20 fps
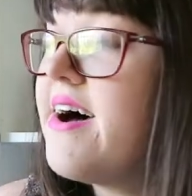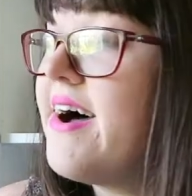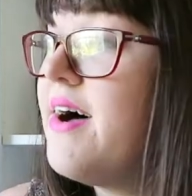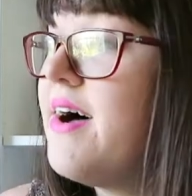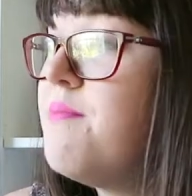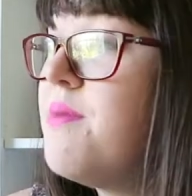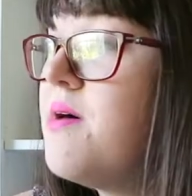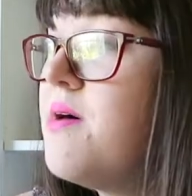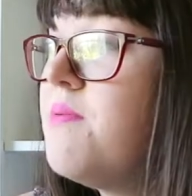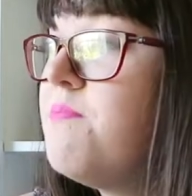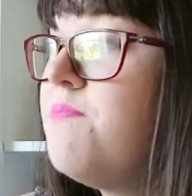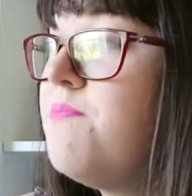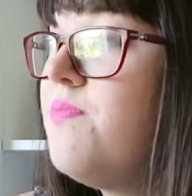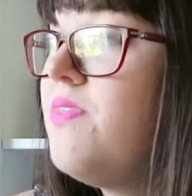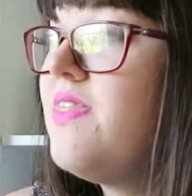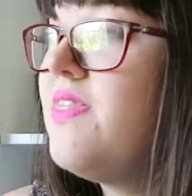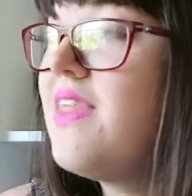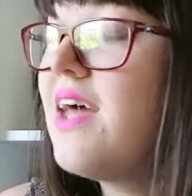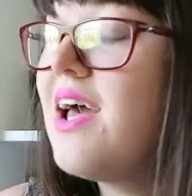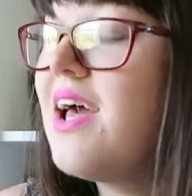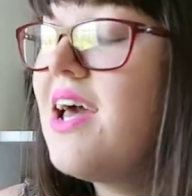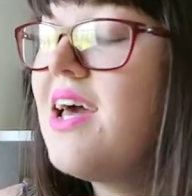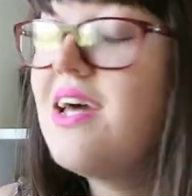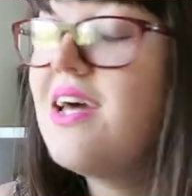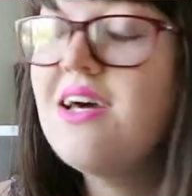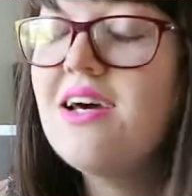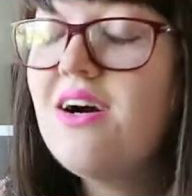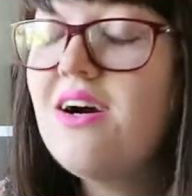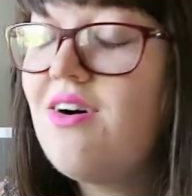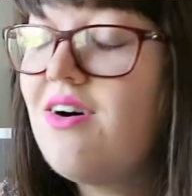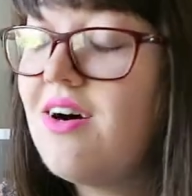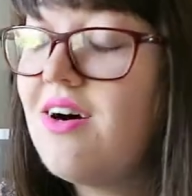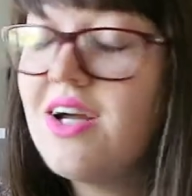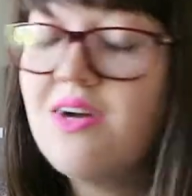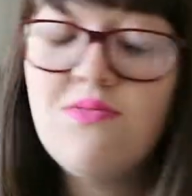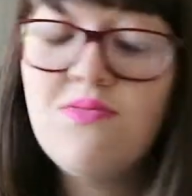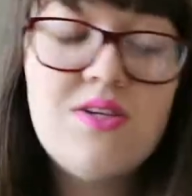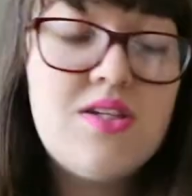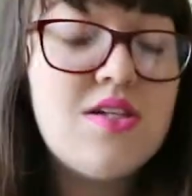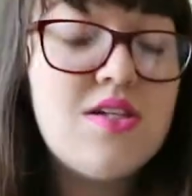Oh,
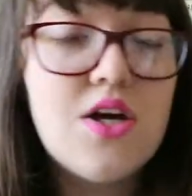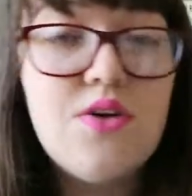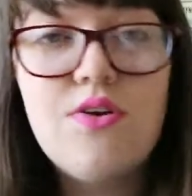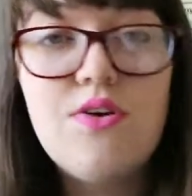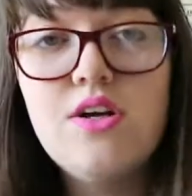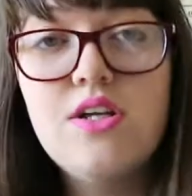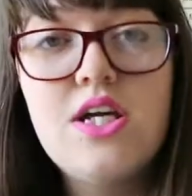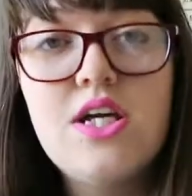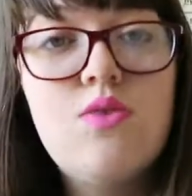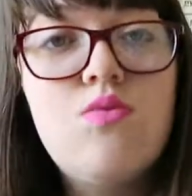it was so good.